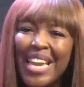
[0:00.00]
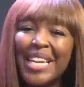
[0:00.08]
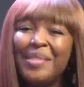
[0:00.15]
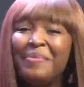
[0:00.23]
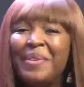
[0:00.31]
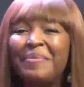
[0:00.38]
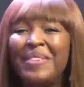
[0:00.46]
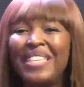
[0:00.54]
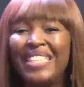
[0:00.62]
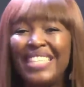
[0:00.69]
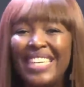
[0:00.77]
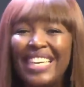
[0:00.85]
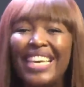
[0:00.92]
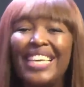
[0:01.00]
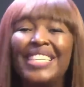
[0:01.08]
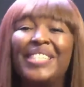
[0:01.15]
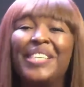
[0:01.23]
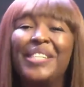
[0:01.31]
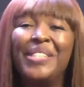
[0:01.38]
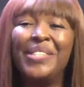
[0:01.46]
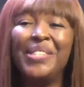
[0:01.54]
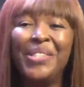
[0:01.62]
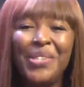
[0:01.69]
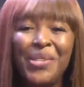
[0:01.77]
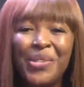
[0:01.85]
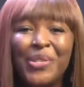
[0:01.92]
NSPPD is the
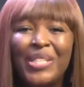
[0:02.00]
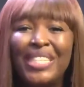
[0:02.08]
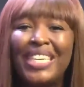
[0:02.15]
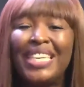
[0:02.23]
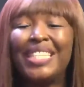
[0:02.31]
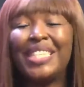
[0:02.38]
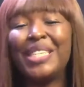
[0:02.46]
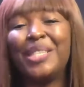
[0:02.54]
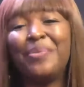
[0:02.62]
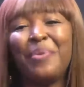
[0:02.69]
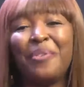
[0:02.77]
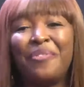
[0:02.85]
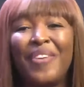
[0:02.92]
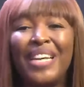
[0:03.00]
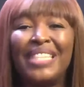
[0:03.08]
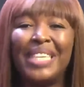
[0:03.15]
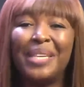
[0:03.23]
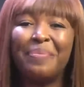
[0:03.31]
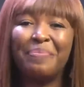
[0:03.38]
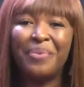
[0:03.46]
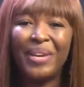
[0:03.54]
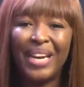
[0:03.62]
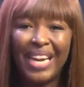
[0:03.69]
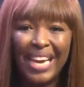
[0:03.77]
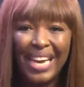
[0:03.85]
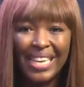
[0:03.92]
new season's Prophetic
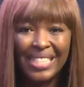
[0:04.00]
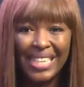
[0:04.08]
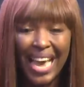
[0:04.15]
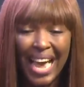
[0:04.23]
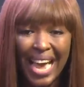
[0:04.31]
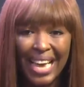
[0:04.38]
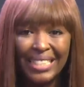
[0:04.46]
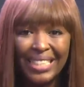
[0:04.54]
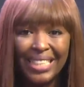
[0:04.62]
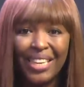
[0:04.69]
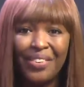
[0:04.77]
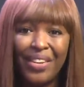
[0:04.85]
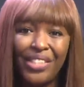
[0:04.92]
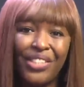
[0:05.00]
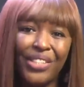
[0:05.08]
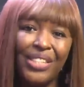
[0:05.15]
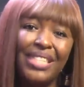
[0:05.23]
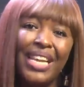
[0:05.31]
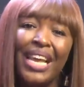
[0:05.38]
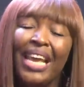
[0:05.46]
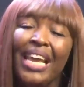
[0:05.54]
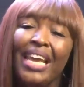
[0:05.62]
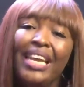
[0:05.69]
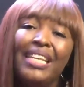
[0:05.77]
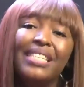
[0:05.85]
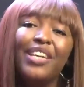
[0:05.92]
Prayers and Declarations.
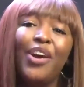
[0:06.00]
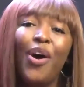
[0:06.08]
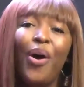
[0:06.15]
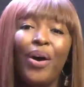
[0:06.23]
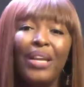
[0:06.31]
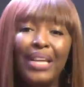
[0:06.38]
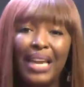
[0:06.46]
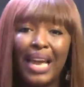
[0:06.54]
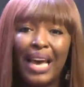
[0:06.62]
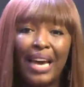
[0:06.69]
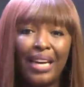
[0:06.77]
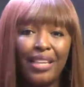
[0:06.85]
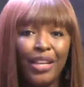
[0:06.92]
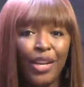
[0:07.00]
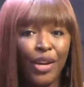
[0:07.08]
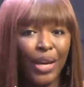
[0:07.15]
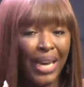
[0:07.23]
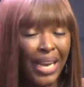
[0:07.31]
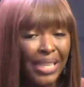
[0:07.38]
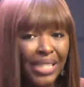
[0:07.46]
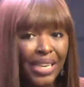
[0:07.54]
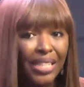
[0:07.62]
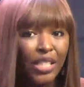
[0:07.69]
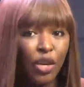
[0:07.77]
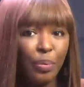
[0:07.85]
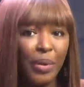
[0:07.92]
It is an online,
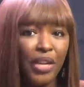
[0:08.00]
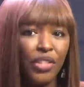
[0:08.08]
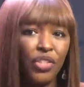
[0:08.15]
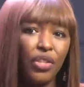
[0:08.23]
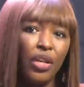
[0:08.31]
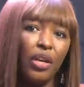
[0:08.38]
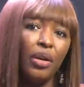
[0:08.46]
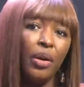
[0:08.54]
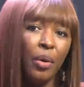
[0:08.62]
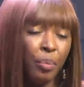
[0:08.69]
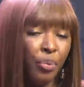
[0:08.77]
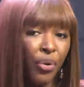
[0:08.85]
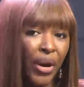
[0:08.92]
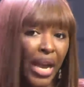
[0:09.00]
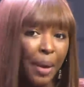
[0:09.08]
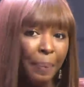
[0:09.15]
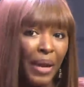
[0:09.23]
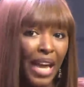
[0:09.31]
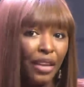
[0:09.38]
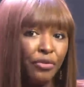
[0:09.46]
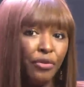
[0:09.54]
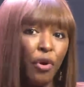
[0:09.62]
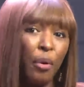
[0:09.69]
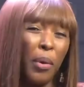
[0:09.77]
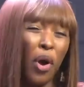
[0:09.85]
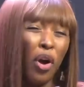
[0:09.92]
interdenominational prayer
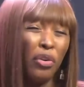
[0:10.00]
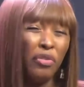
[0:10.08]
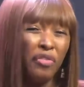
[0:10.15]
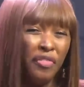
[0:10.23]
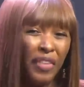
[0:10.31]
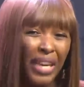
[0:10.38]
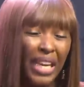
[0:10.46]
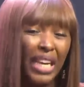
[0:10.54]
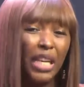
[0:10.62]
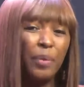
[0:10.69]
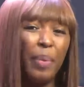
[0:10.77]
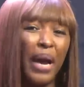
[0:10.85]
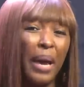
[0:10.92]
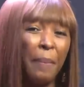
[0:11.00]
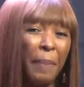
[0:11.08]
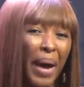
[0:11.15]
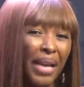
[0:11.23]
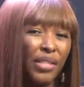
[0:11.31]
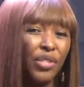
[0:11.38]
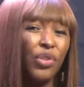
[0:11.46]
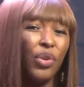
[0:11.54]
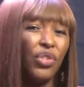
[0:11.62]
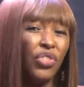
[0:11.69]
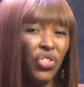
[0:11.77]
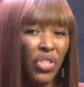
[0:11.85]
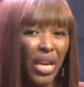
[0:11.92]
platform convened by
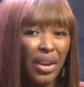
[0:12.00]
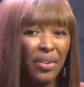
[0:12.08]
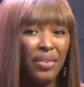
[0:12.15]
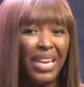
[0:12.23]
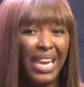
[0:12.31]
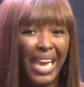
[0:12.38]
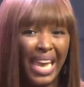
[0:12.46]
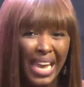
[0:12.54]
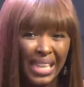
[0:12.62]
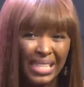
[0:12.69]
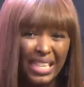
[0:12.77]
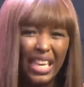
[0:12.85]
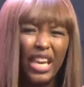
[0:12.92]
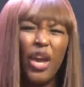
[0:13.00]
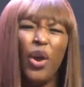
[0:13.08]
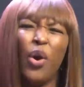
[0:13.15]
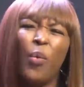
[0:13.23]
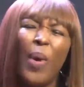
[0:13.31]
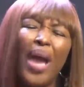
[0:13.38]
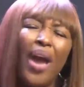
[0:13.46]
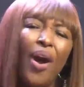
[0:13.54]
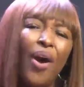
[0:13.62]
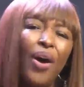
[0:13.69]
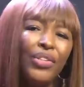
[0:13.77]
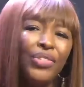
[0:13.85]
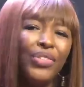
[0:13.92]
Pastor Jerry Eze, where
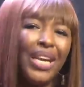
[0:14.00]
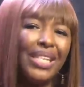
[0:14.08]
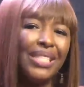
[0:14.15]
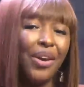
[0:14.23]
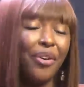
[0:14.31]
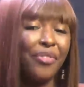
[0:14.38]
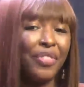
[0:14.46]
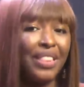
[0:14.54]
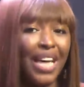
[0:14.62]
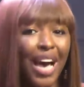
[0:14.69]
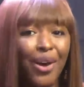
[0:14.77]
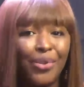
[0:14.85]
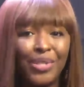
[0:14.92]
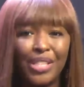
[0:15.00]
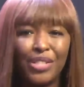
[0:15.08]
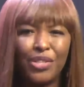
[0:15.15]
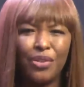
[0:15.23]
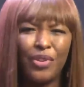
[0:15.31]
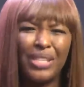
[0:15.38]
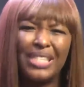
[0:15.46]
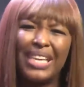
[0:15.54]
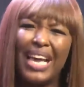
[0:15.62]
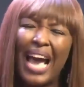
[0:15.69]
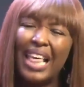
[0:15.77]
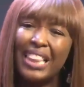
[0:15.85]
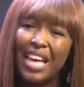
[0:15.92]
hundreds of thousands of us
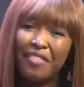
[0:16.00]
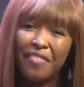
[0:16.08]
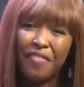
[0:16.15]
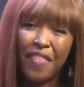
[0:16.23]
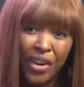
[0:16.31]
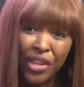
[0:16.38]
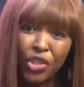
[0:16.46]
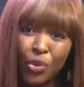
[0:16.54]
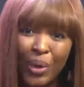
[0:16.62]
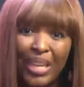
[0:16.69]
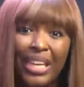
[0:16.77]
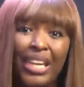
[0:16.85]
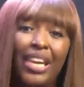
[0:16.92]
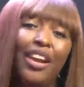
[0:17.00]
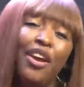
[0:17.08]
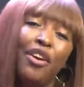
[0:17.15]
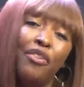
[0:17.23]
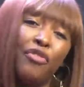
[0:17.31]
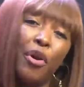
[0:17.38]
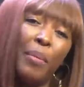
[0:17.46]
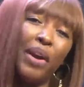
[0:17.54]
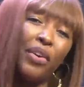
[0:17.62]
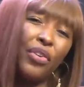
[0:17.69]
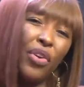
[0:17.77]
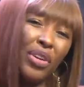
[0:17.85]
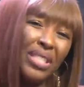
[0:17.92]
gather virtually from
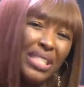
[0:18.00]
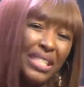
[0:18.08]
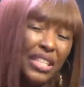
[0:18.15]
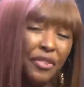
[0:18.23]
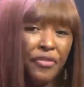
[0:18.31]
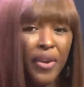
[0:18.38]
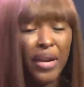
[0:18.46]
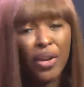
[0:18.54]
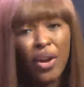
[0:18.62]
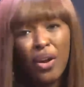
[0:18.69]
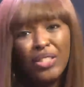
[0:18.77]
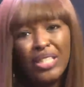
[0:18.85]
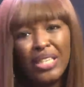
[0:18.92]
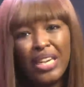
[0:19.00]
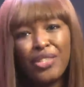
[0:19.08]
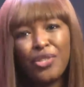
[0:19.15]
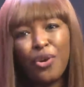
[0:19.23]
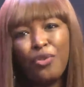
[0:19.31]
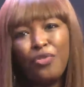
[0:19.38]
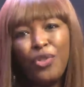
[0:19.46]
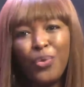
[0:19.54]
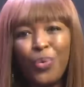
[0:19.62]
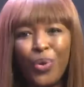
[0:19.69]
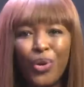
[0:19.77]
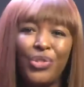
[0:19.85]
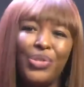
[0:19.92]
across different continents of the
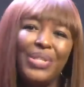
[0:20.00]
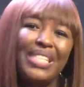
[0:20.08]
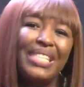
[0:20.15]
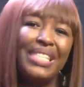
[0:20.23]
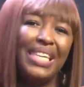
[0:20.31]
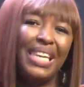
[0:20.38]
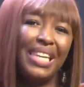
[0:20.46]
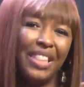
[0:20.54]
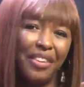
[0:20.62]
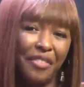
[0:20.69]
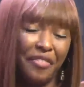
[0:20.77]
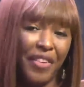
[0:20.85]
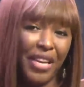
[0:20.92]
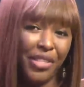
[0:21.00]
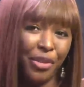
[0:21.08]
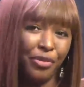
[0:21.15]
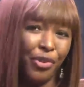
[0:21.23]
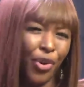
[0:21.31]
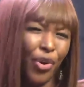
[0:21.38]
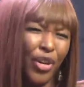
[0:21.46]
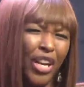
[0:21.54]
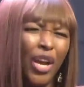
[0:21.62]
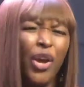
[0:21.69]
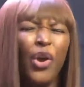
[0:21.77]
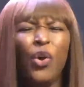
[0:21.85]
world to seek the face of God.